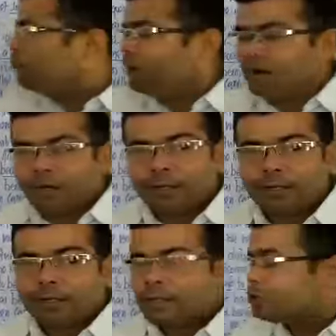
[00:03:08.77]
work
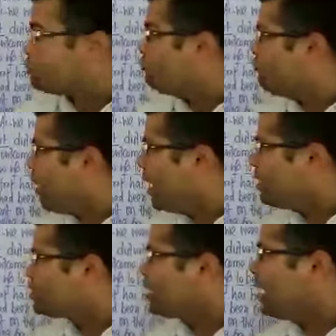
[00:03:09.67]
to
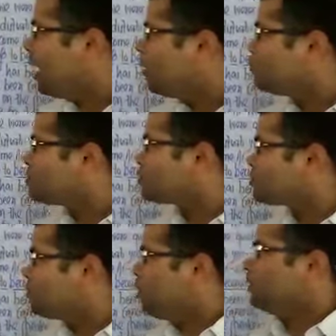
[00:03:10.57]
find her
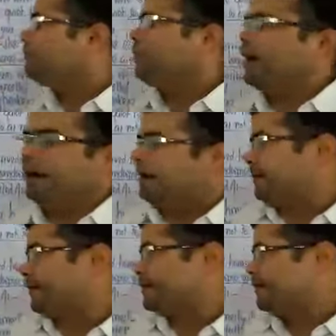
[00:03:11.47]
house on fire.
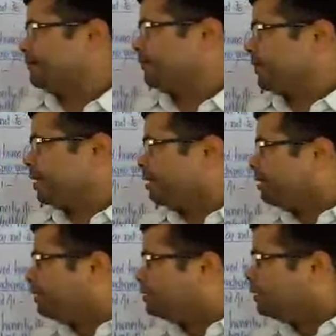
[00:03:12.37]

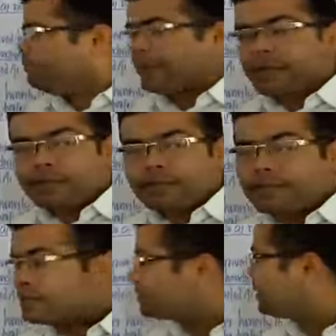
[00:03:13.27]
The
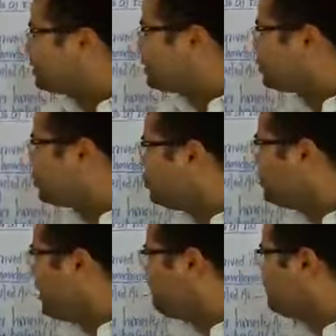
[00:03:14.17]
prince grew
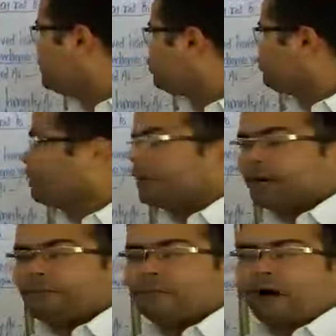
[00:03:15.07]
up to
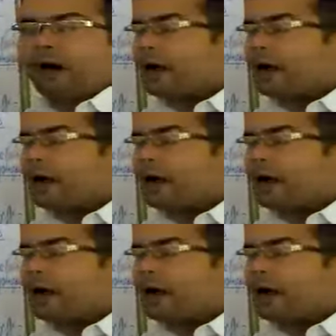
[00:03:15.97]
become a